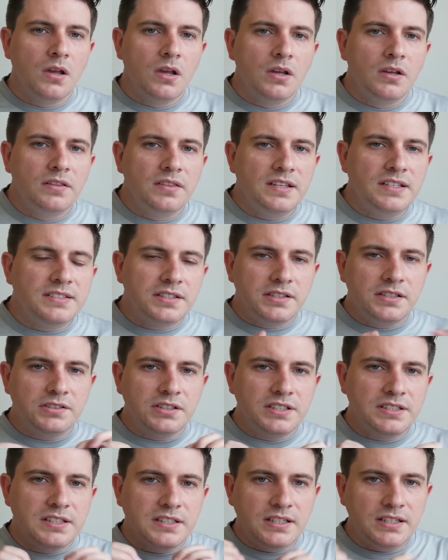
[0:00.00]
These
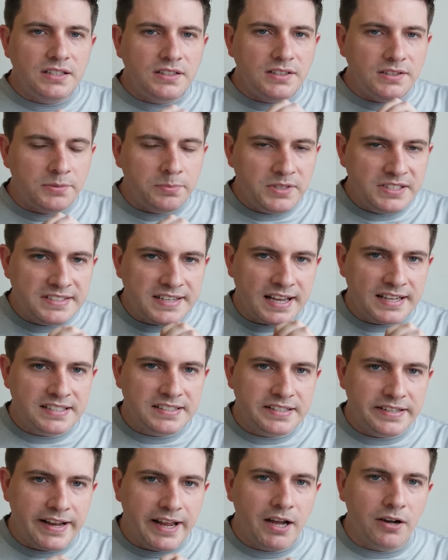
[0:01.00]
theories need to be
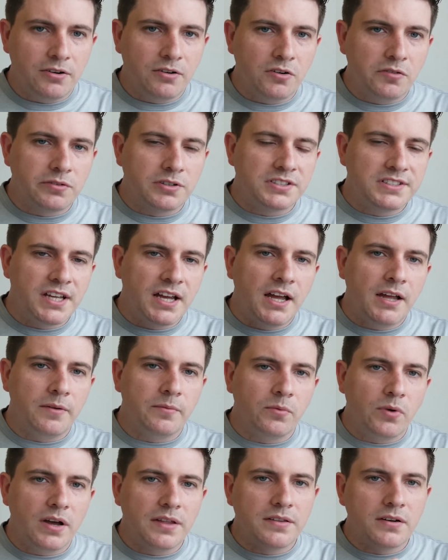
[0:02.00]
tested out over time,
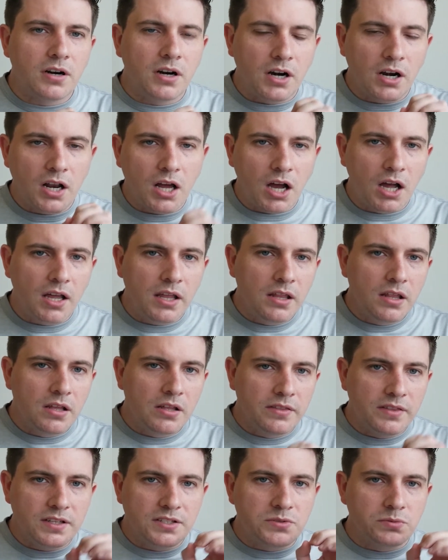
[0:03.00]
whether or not
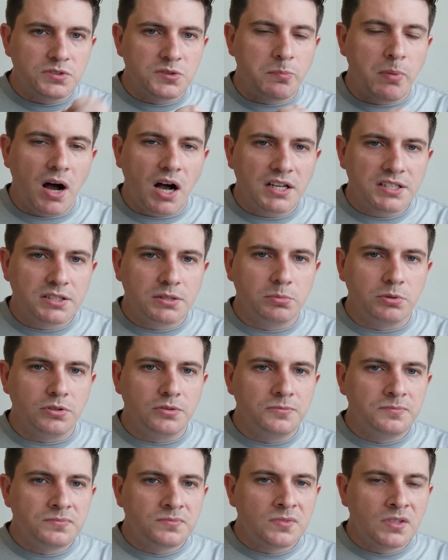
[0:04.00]
this was possible,
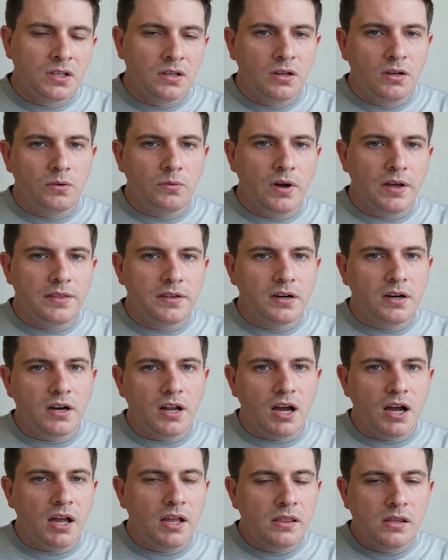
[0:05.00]
whether or
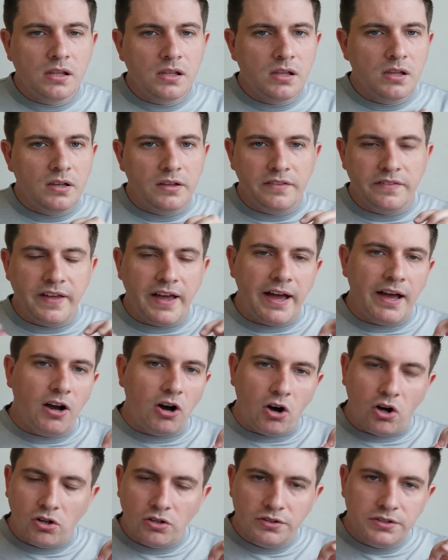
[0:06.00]
not that
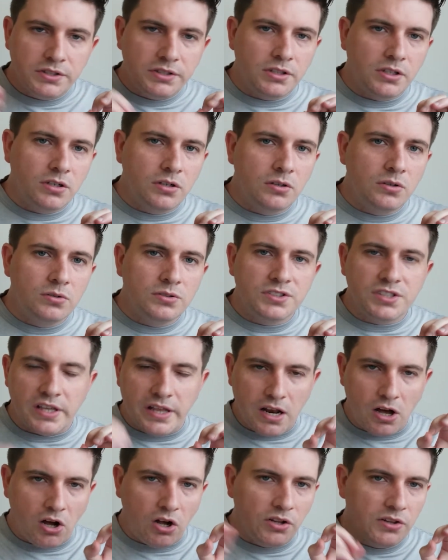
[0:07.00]
all the nodes
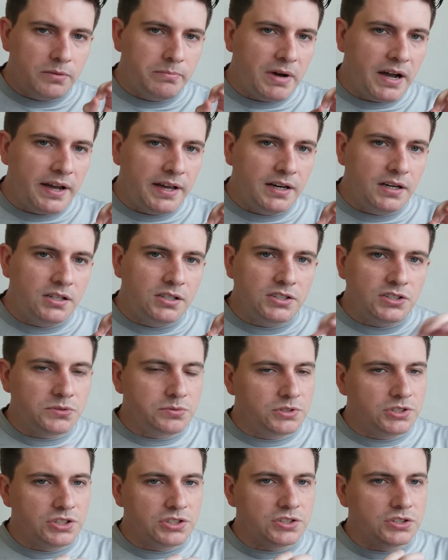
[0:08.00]
and all the miners
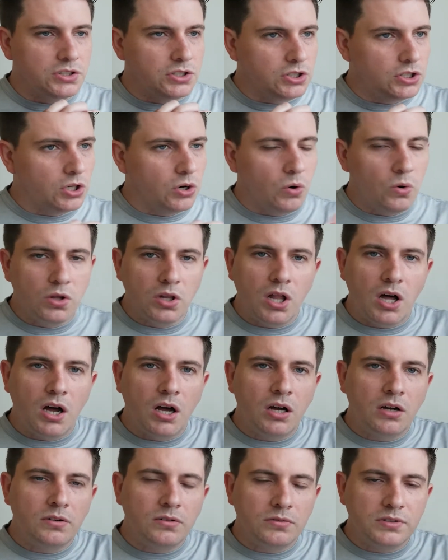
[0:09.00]
would just go
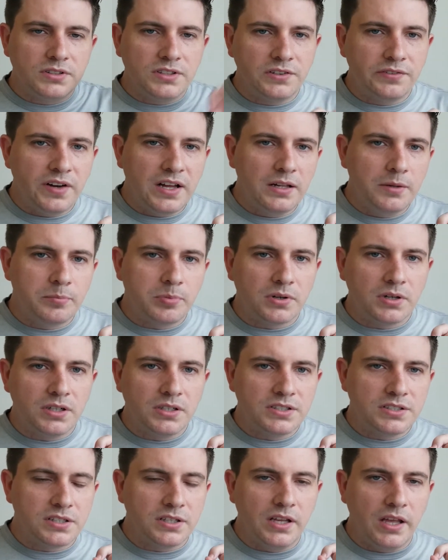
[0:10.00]
along with the
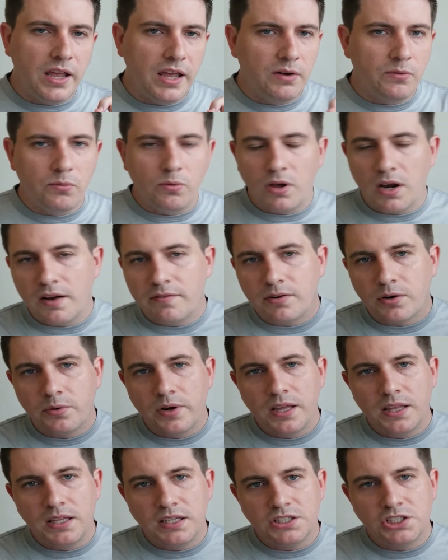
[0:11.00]
developers in whatever
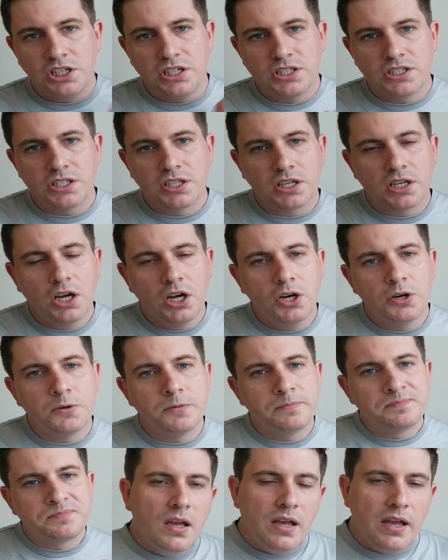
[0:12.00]
way they changed the code.
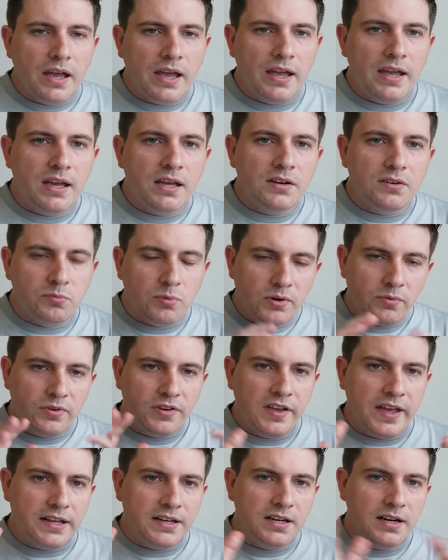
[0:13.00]
And what
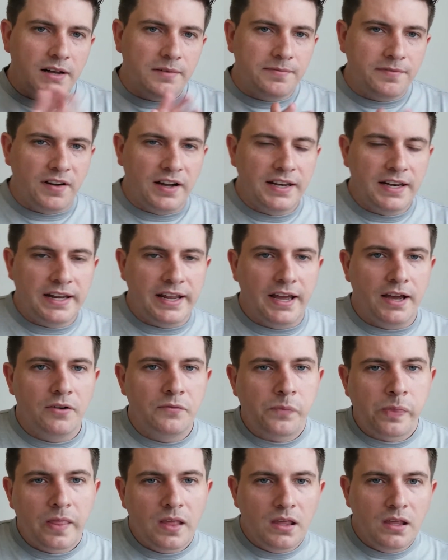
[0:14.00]
we ended up finding out
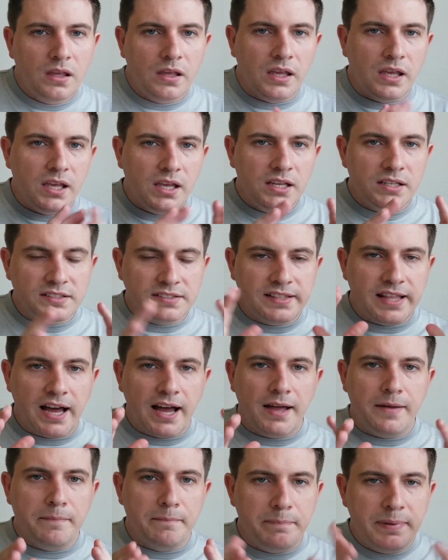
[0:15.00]
is
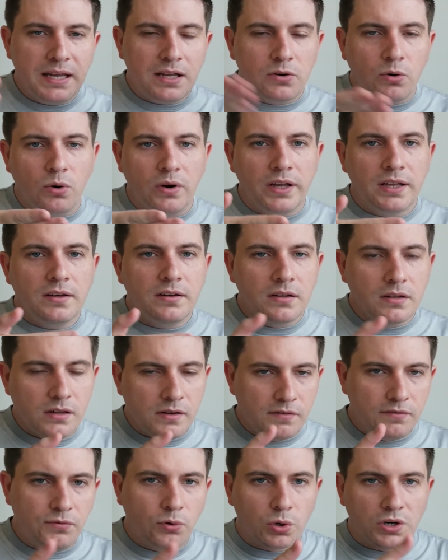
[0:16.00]
that Bitcoin
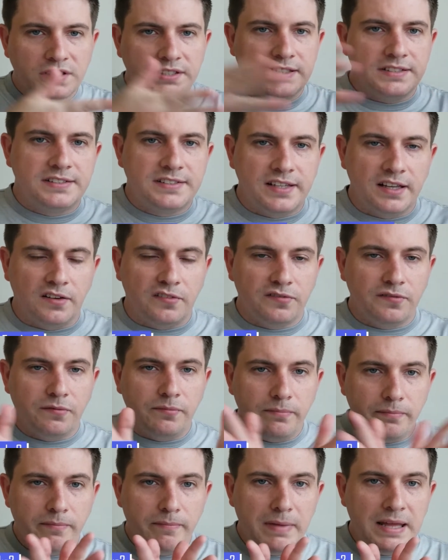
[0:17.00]
forked itself
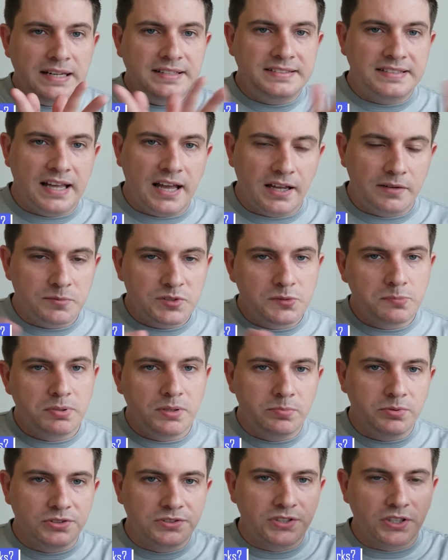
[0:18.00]
many times.
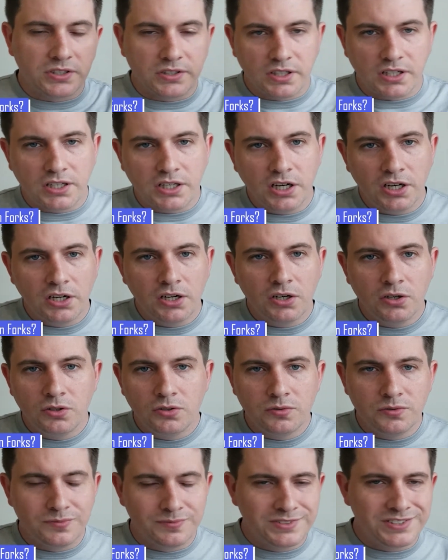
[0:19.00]
People took the
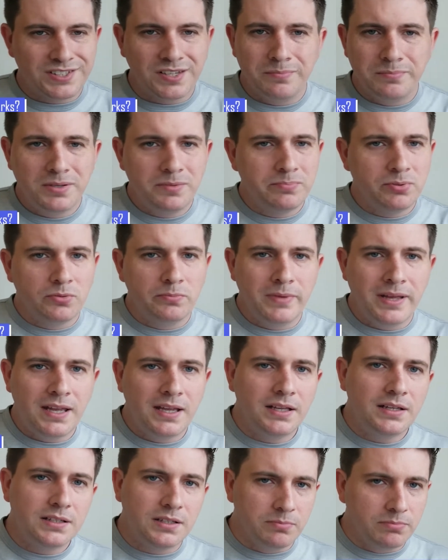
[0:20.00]
code, some people
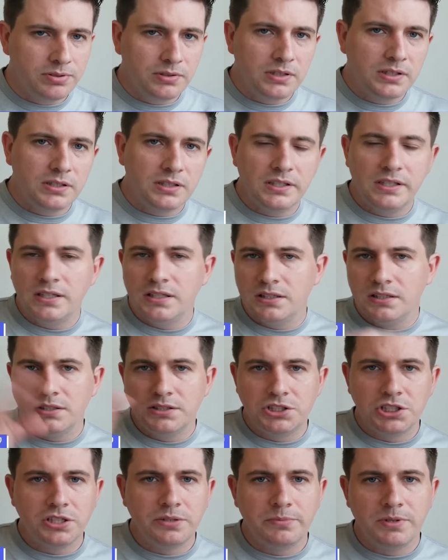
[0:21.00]
made completely
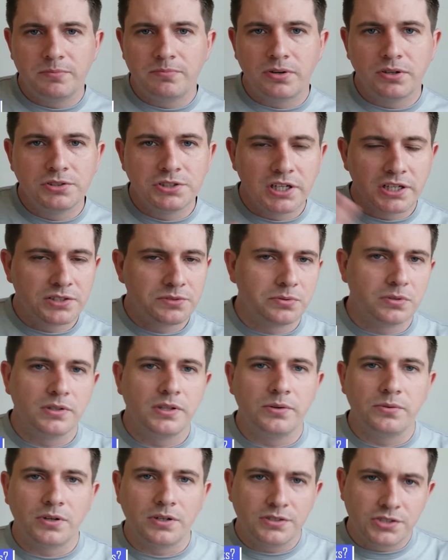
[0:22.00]
illegitimate projects where they
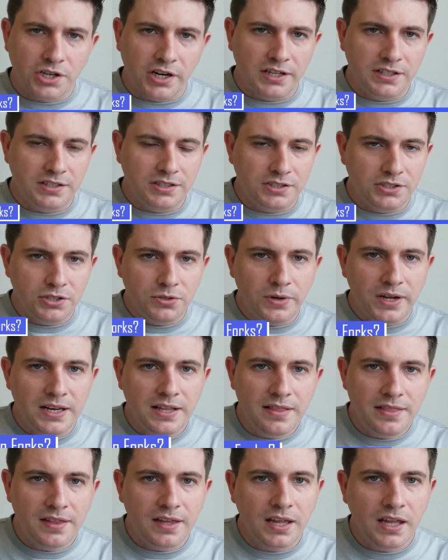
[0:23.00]
weren't trying to do
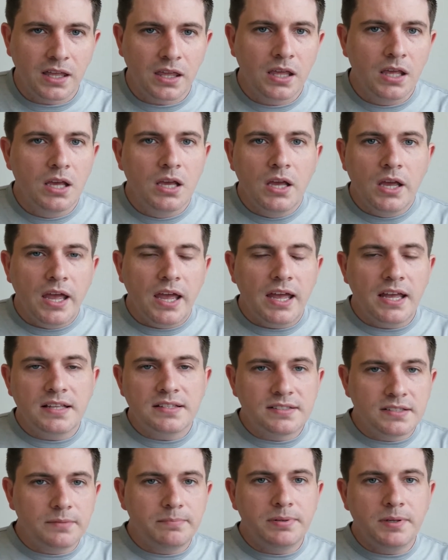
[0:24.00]
anything, and
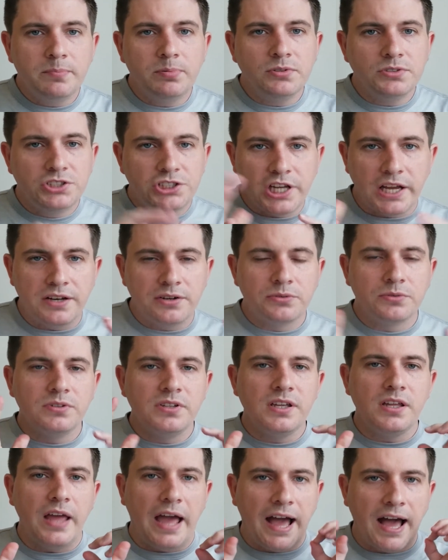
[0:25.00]
some people
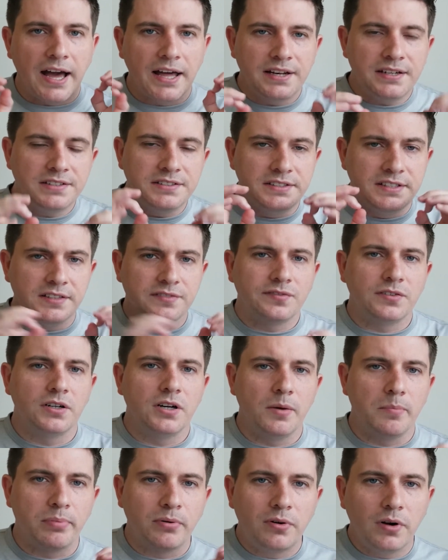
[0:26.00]
genuinely had a different
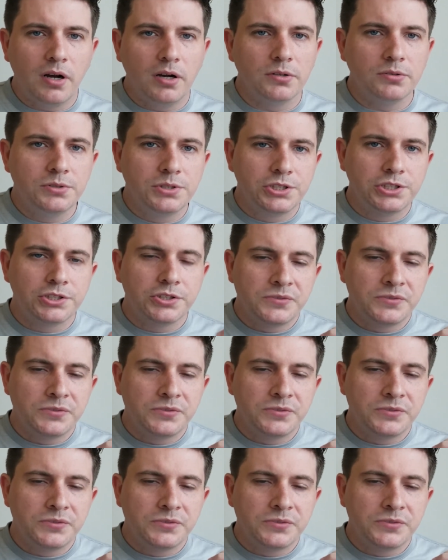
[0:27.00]
approach.